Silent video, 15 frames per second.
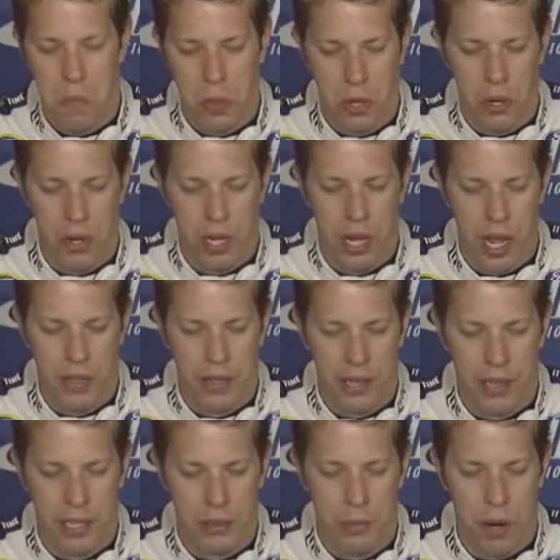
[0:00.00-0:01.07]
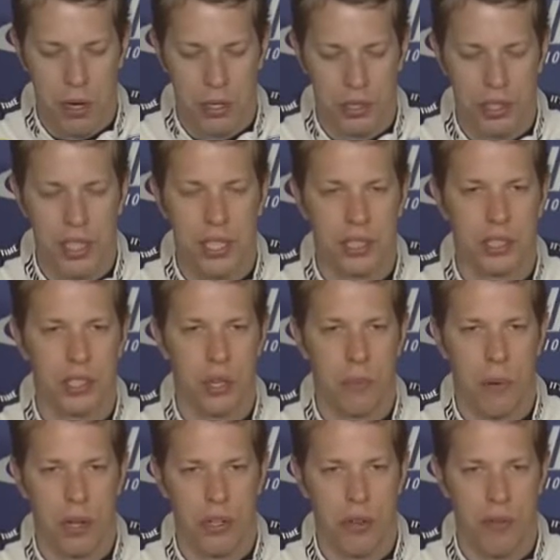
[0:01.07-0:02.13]
you know, that, I think that's why you're seeing so
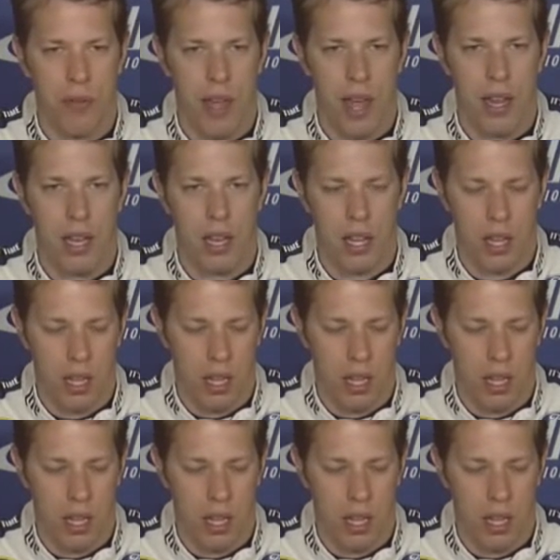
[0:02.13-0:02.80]
much of that